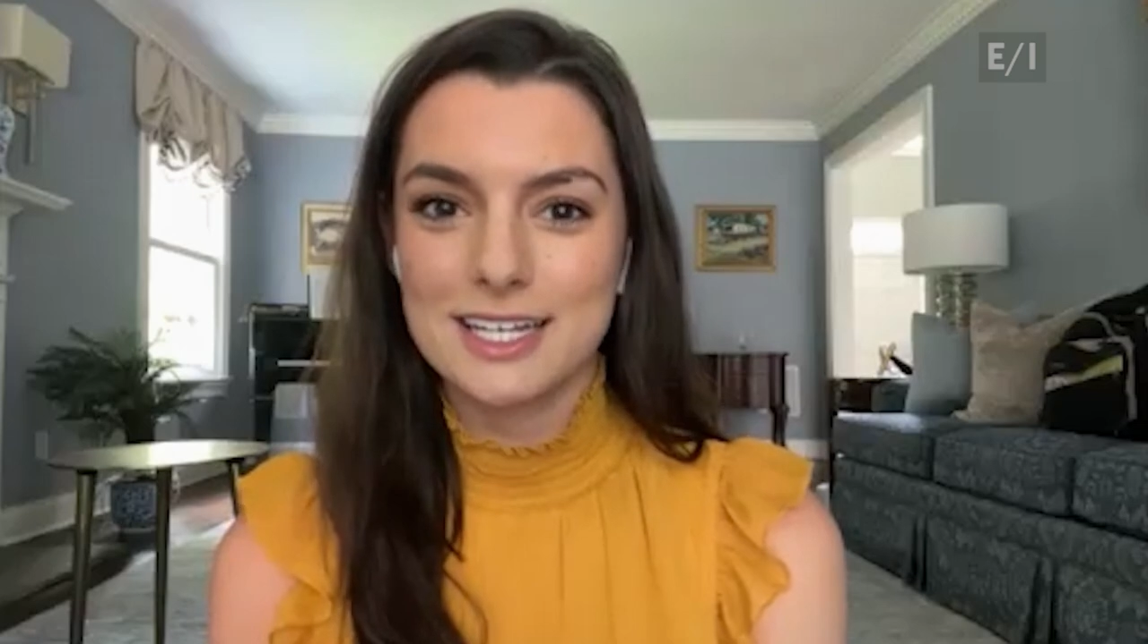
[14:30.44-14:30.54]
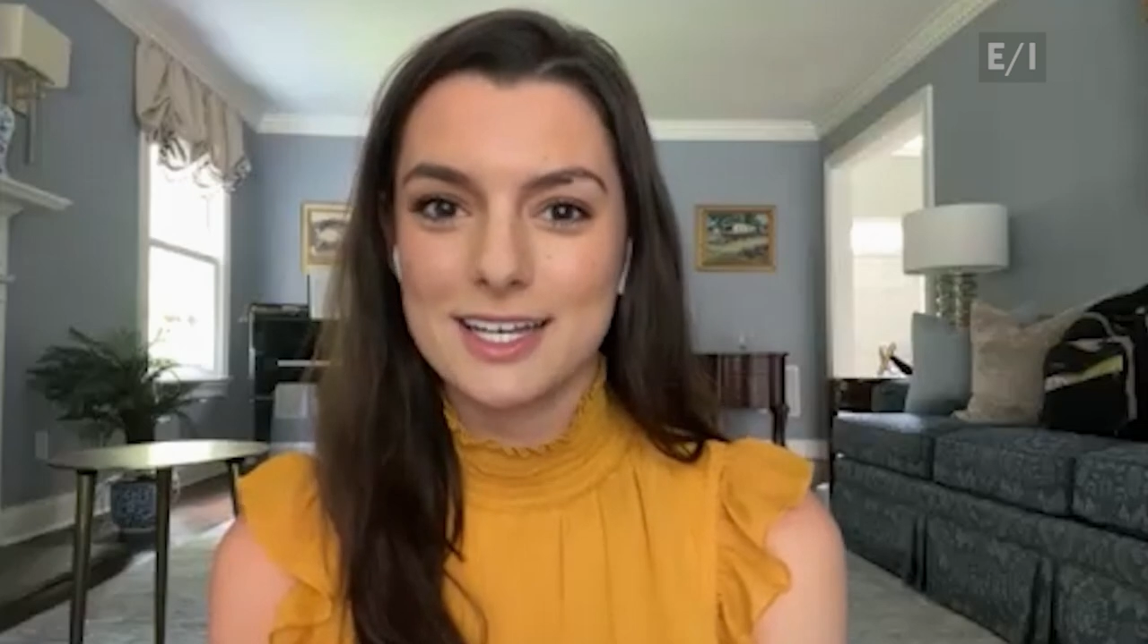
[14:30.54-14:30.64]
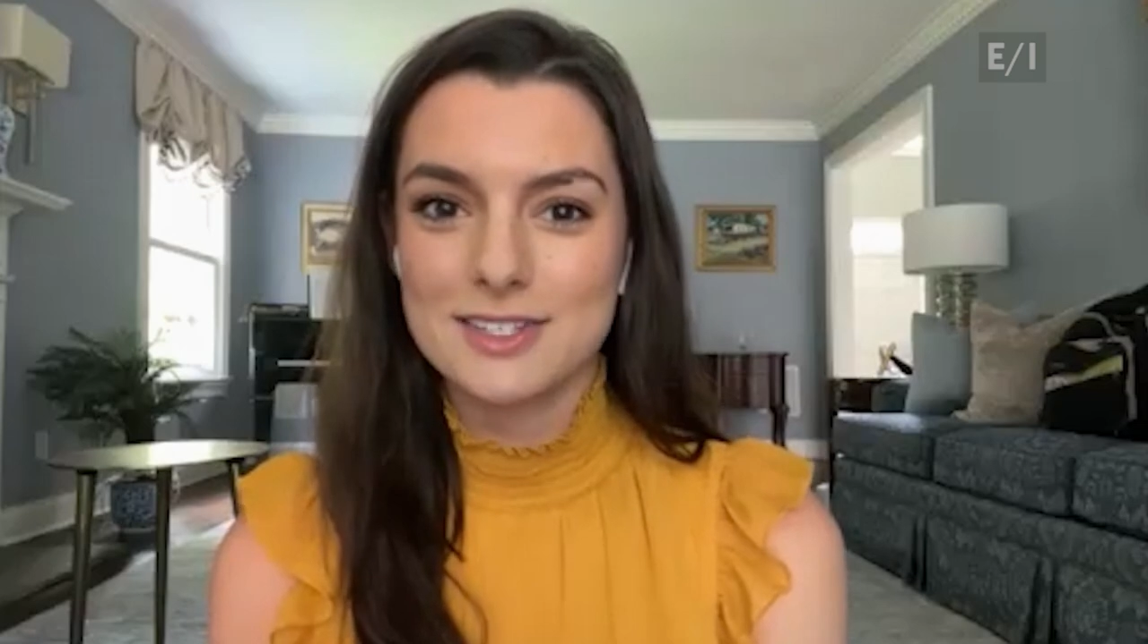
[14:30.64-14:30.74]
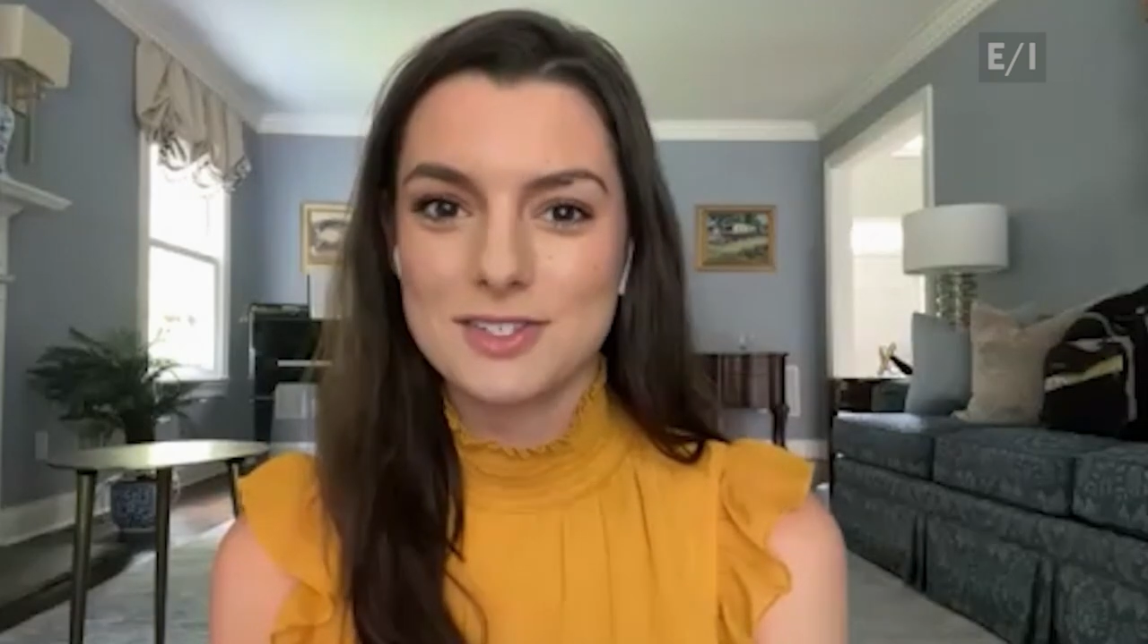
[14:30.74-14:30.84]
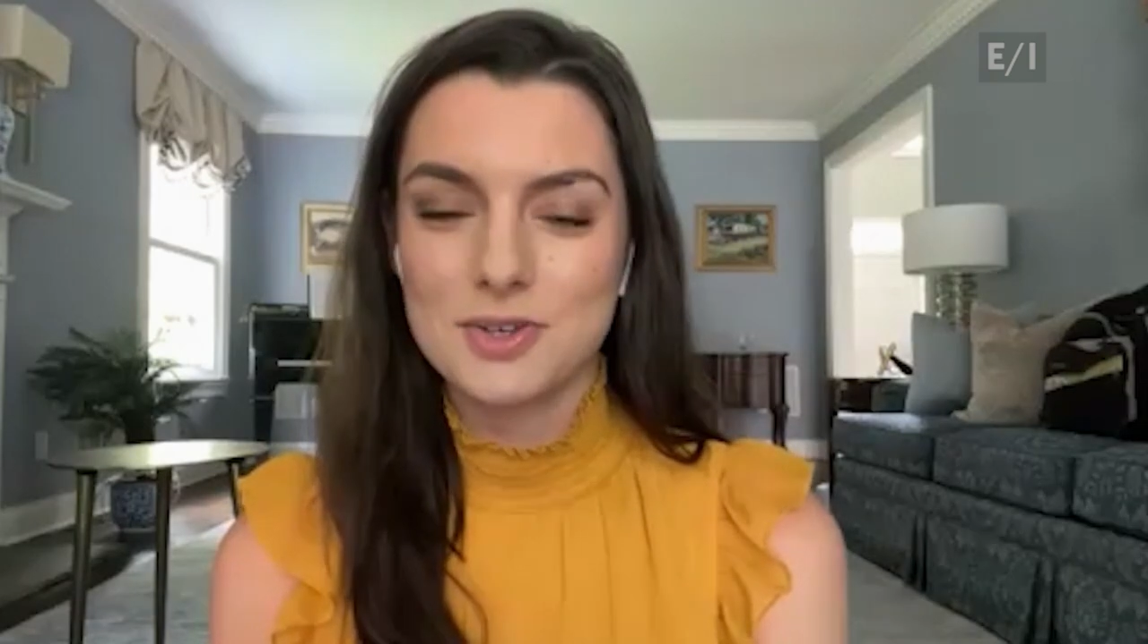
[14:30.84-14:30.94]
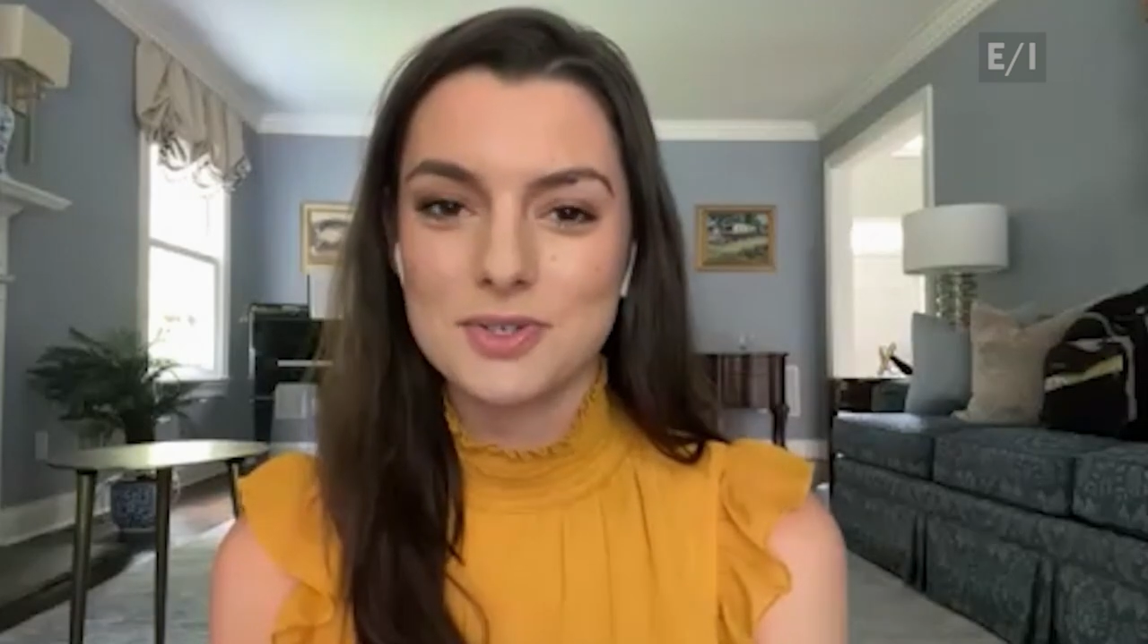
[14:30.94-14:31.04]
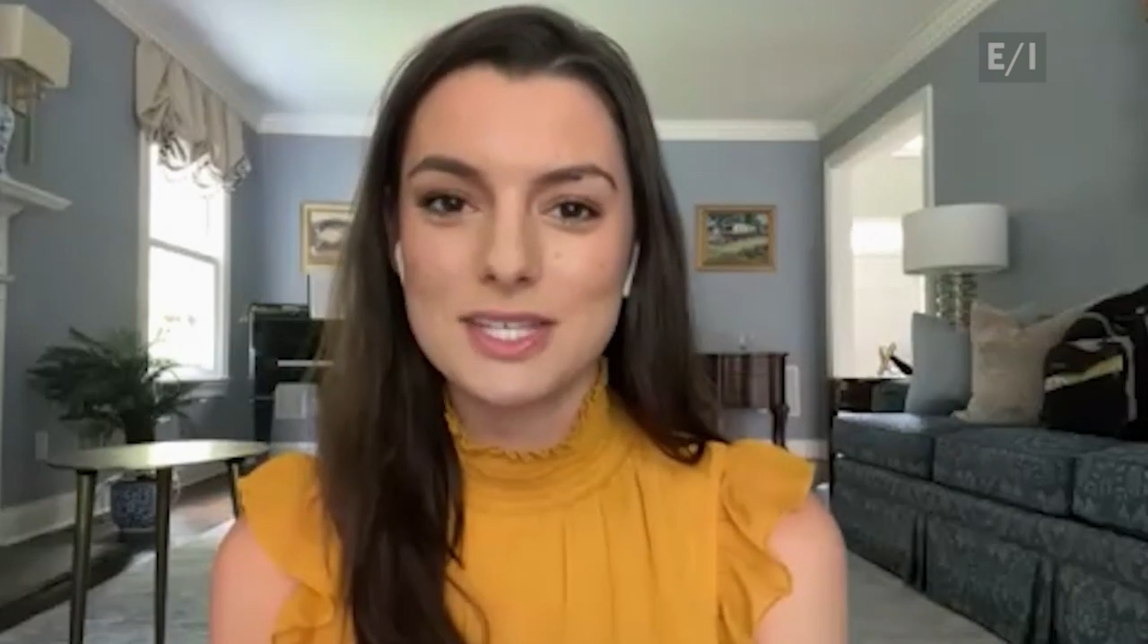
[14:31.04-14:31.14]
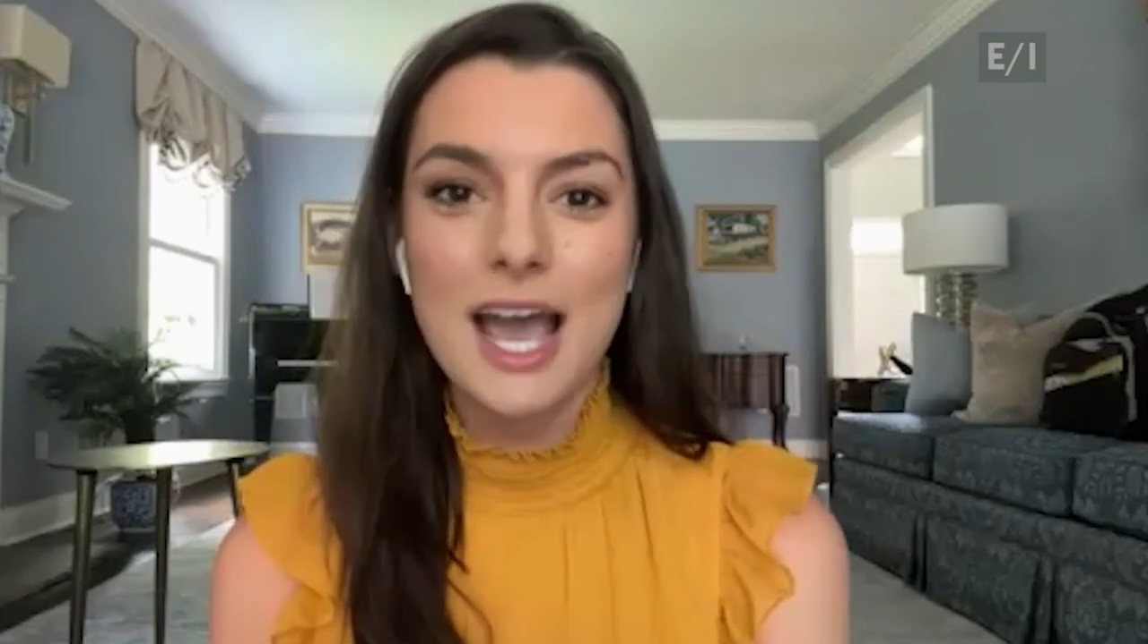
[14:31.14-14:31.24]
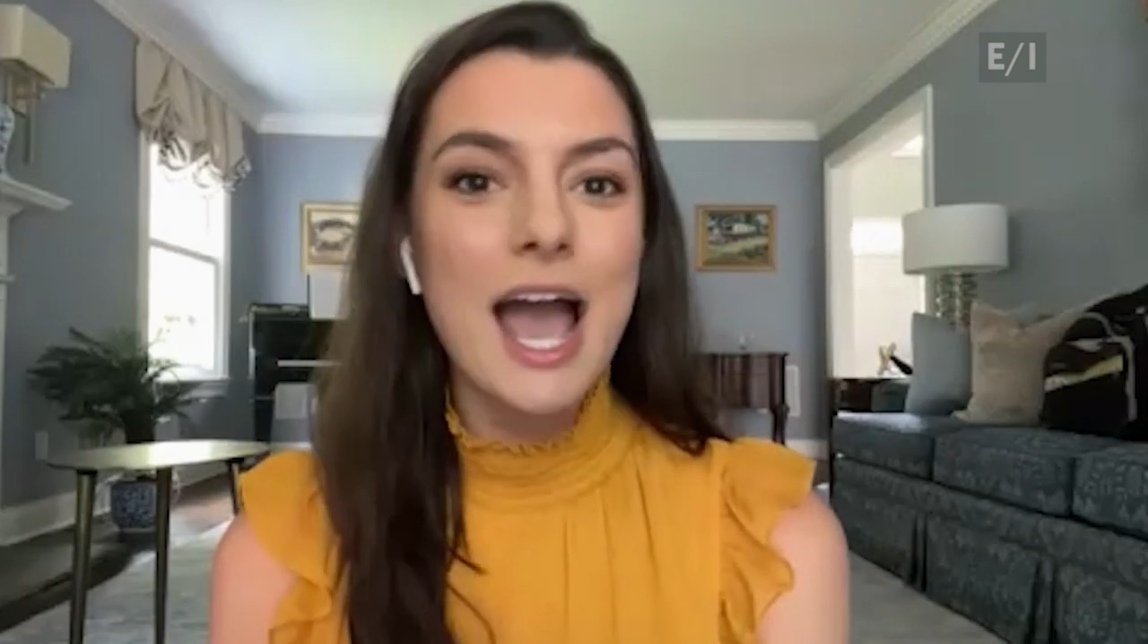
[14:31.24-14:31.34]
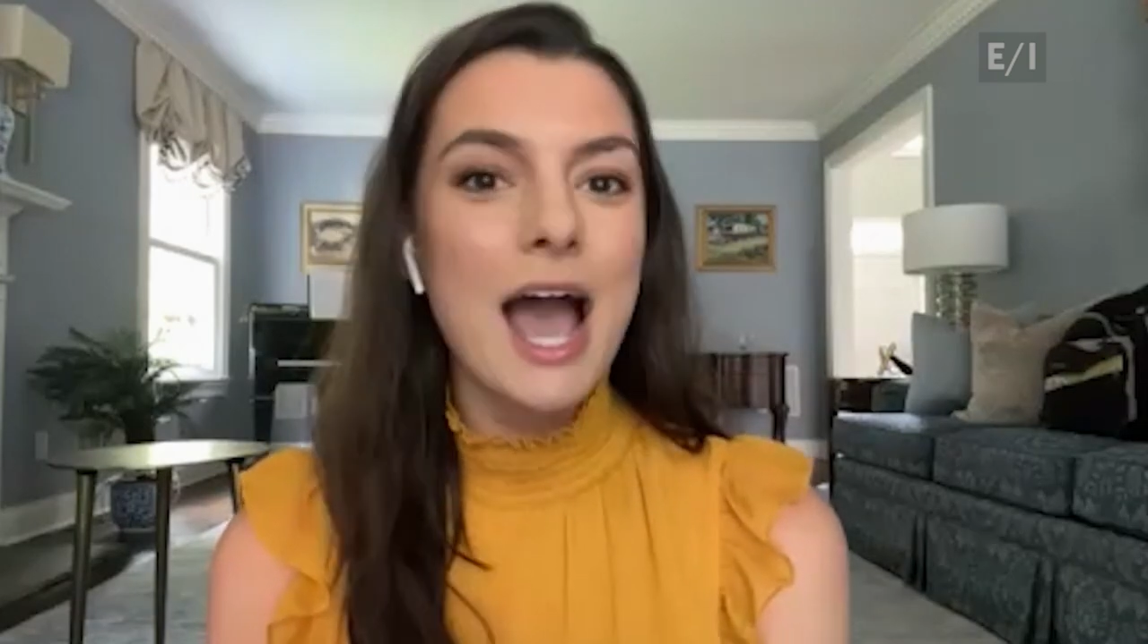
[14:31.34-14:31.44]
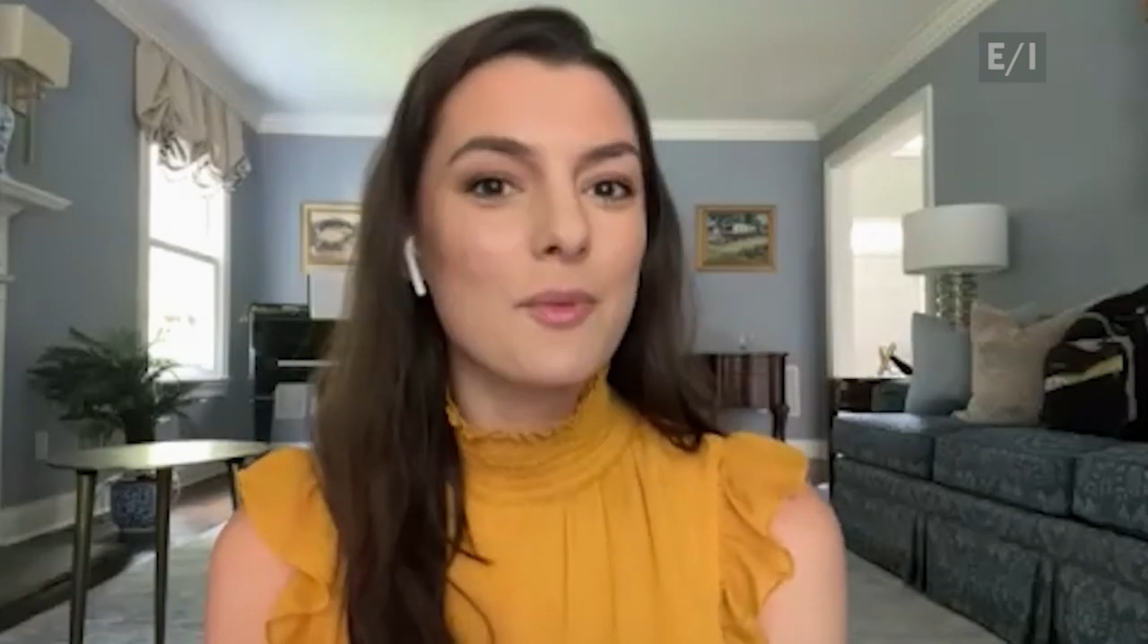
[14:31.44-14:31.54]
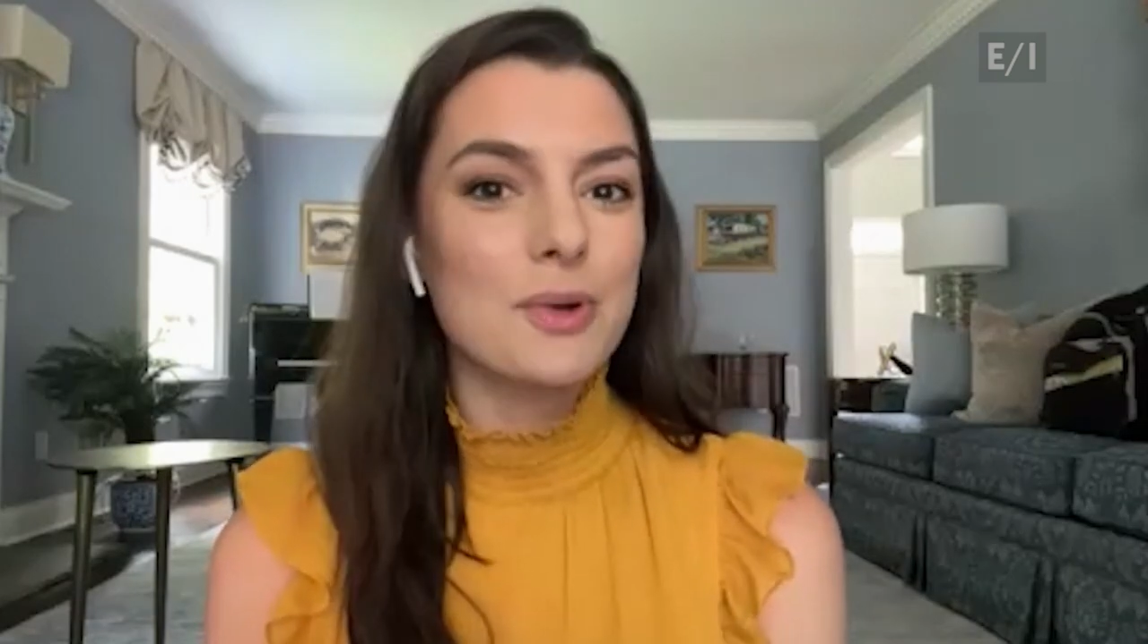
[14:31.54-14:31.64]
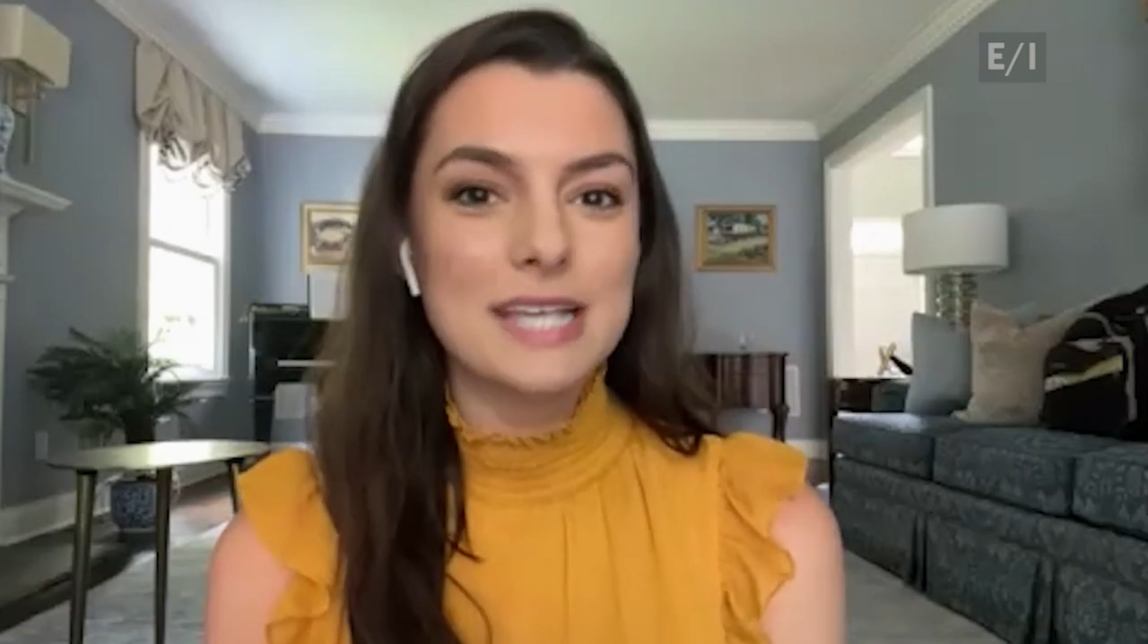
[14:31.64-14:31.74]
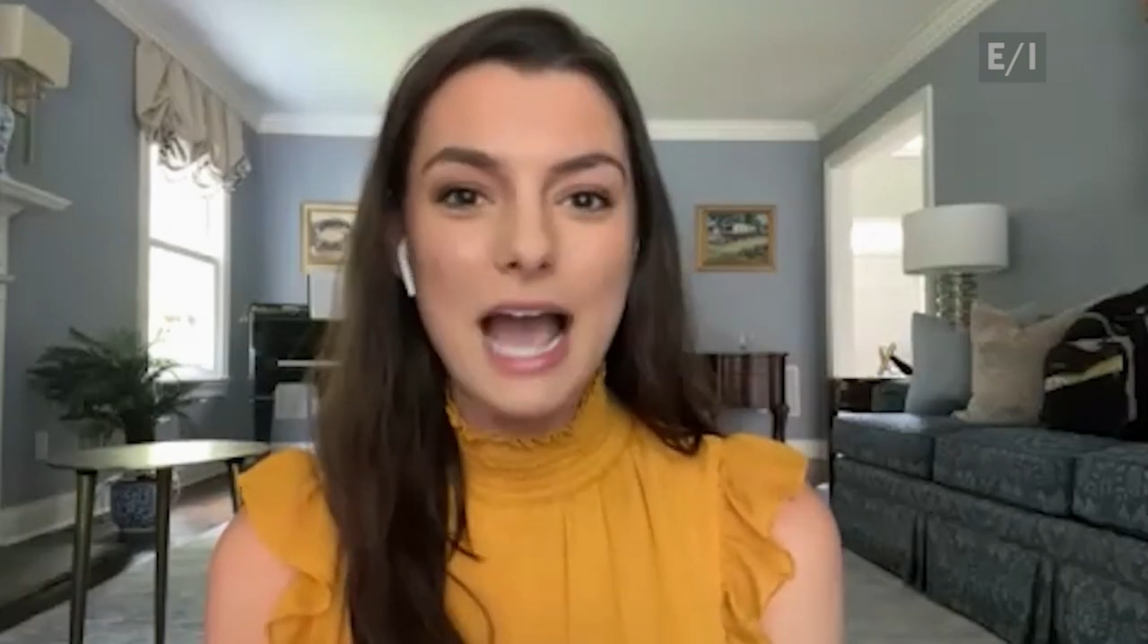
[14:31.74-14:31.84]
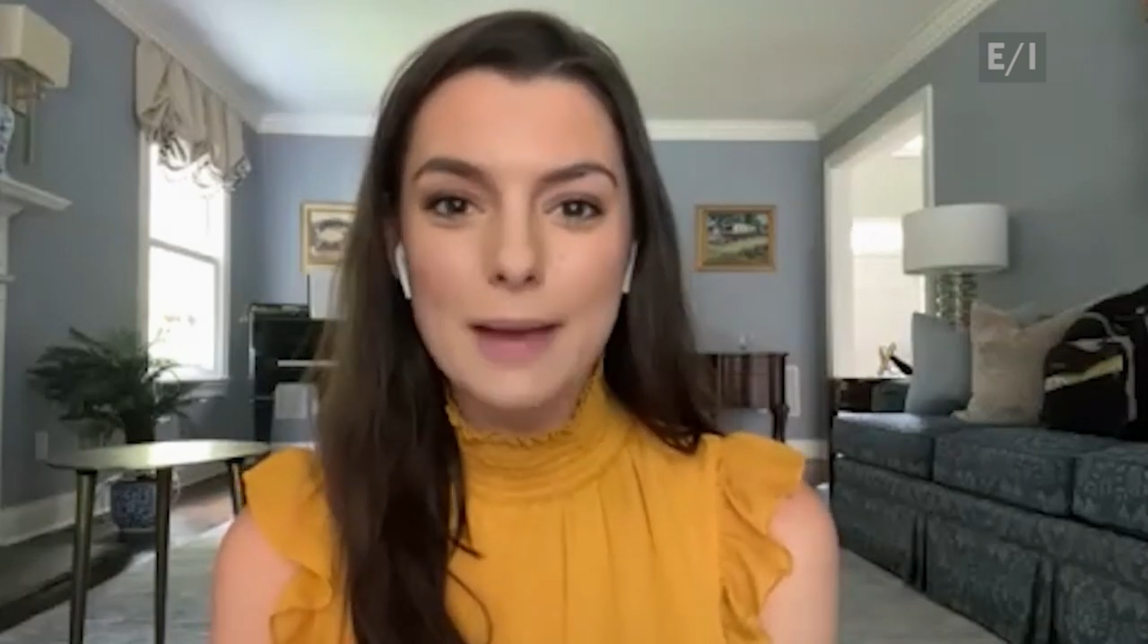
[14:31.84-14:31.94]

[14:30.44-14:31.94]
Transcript: Kids News was